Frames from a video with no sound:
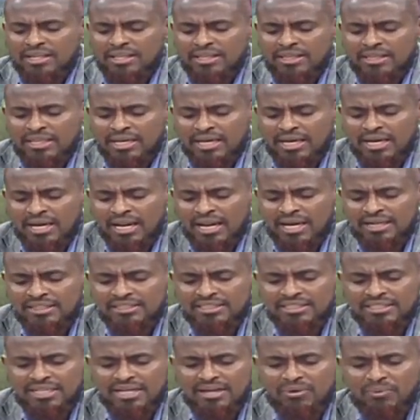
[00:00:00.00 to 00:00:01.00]
The clerks
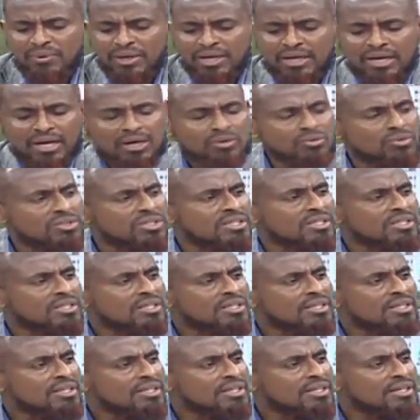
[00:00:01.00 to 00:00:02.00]
there will count
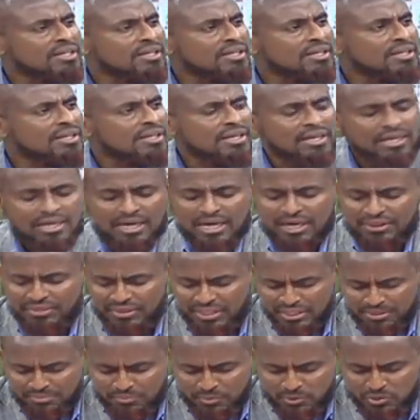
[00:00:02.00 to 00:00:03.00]
and
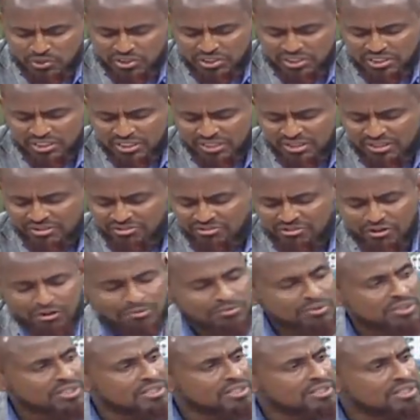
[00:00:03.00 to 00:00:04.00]
then put it in the
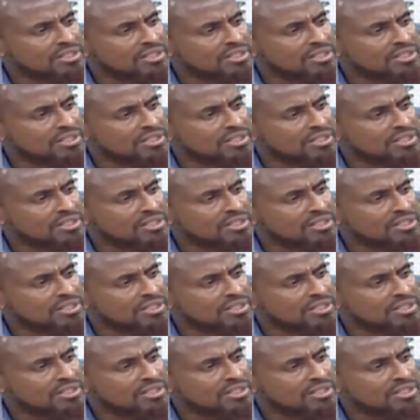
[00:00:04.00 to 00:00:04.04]
forms.